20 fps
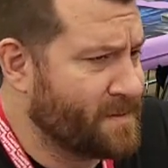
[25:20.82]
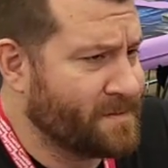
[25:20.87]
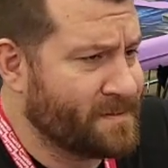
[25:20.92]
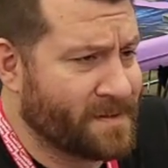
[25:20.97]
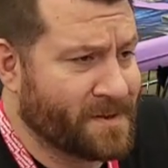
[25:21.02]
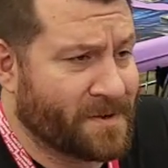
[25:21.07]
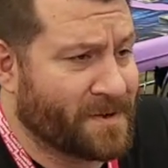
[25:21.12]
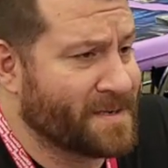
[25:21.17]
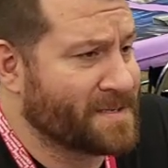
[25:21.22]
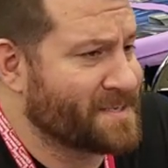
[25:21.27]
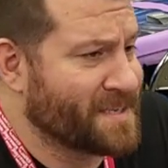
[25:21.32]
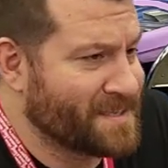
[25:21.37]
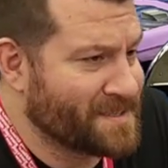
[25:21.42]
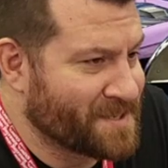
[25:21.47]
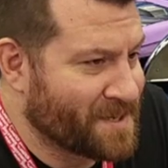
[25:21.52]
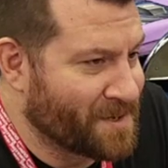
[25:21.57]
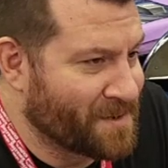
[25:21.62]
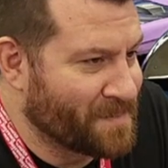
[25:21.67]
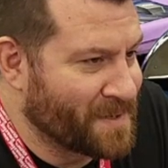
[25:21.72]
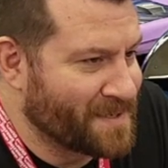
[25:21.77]
there is a
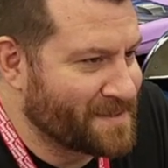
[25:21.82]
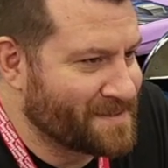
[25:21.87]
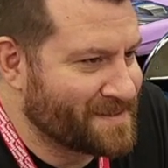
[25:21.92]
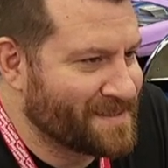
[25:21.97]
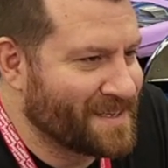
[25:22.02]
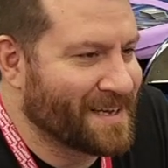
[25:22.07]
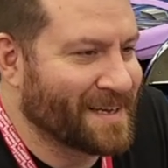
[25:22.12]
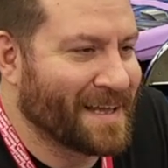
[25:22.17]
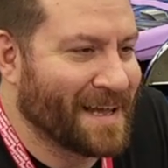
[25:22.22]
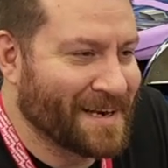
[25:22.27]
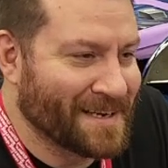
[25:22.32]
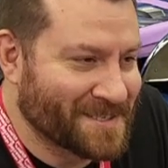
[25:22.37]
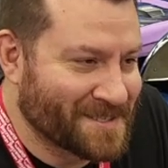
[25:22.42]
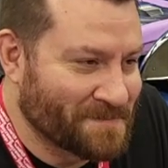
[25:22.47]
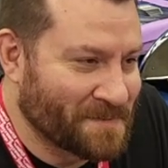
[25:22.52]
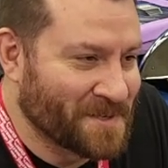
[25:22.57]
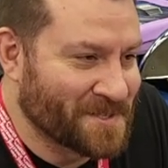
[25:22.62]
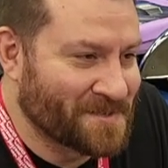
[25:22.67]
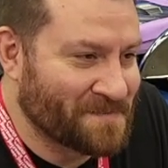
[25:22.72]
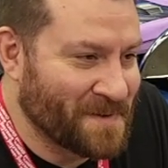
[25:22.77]
tournament. Again, it's
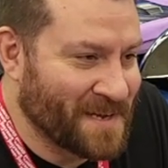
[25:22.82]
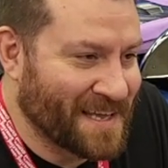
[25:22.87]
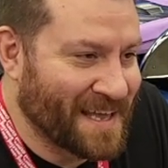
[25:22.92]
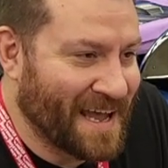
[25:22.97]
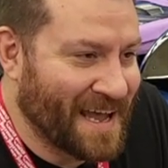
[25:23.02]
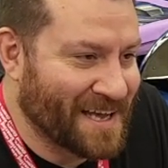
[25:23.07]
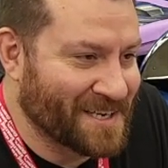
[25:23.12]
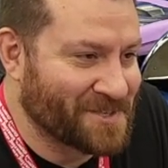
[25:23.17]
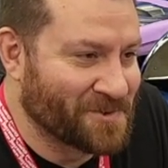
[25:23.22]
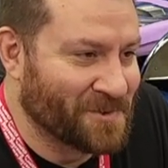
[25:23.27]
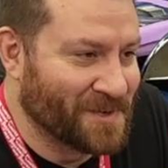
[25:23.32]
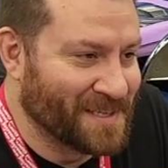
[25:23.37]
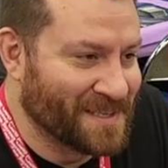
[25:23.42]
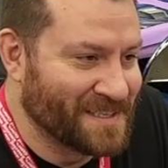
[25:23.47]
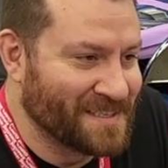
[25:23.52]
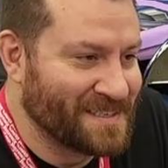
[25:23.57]
supposed to be casual,